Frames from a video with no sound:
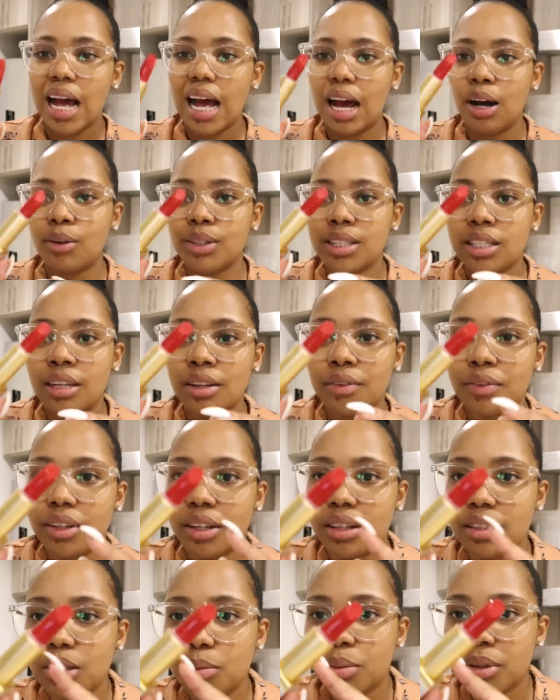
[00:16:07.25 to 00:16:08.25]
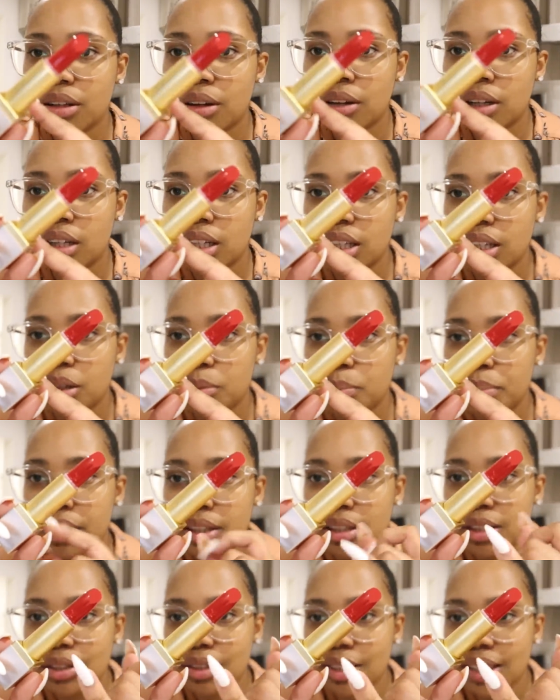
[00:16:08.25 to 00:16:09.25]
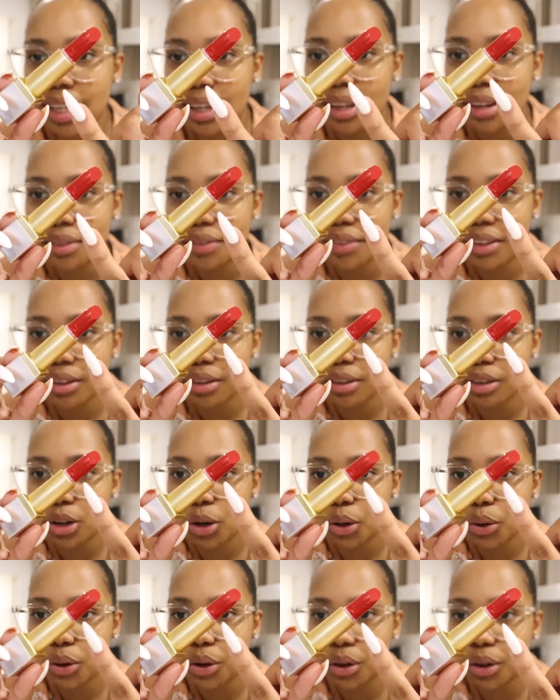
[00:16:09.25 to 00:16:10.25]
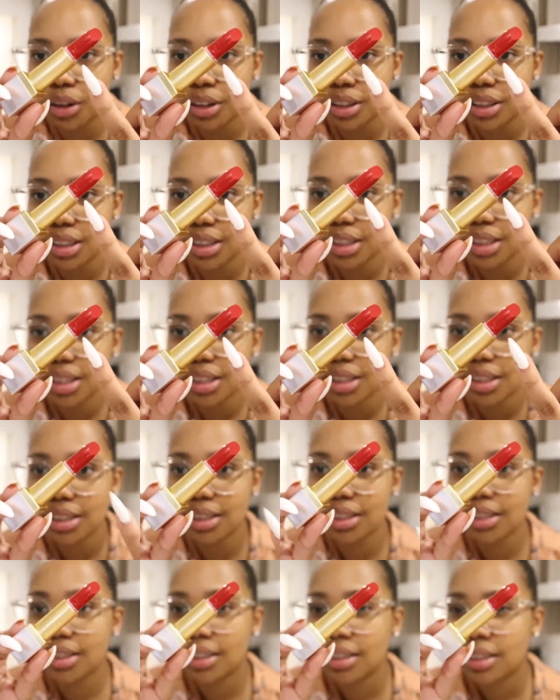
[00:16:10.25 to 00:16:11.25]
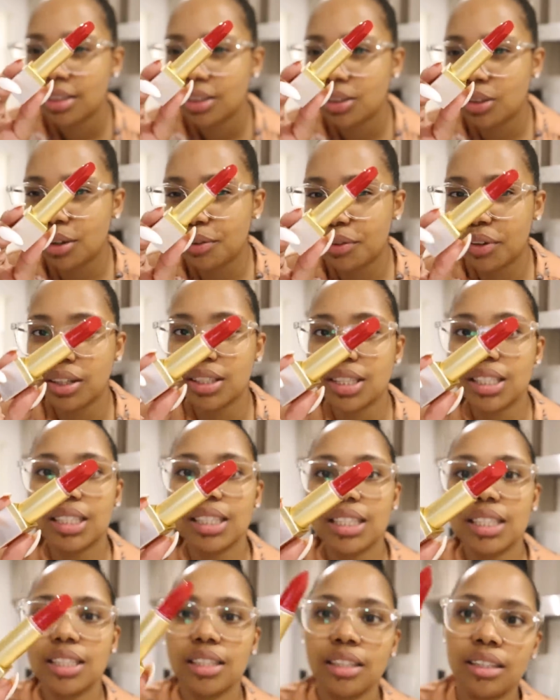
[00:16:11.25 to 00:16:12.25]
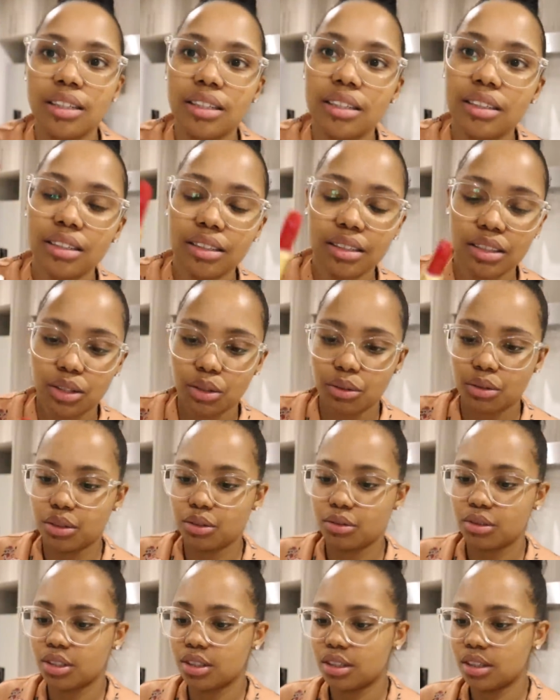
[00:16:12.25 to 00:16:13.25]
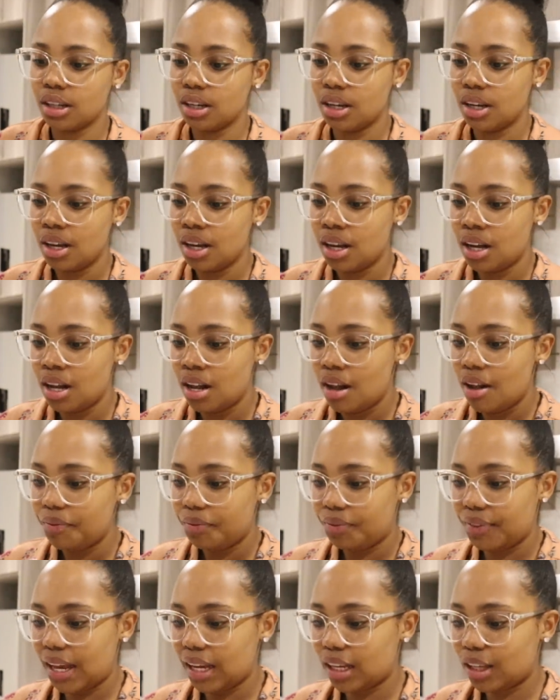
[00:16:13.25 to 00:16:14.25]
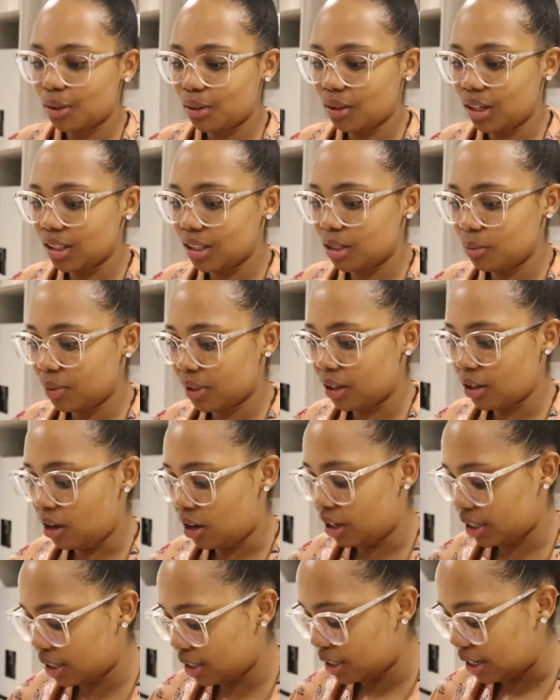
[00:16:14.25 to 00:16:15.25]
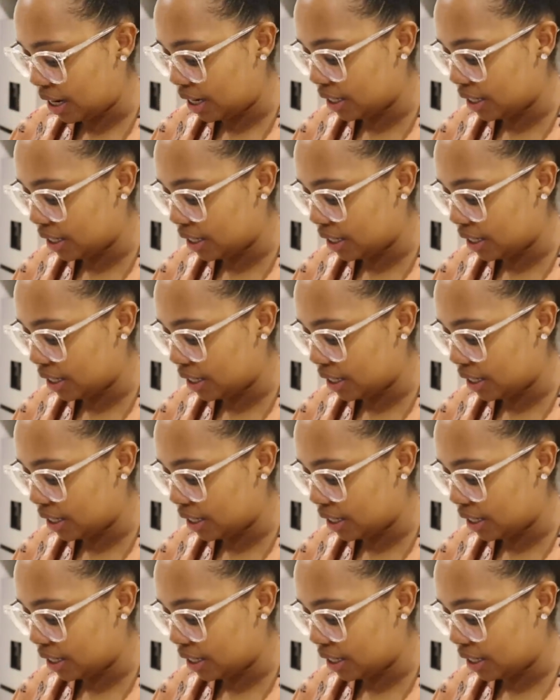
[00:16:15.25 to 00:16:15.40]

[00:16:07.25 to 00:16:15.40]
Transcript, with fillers: I always love Elizabeth Arden Lapis because they have their logo on it. I don't know if you guys can see. It's so cute. Thank you, Elizabeth Arden.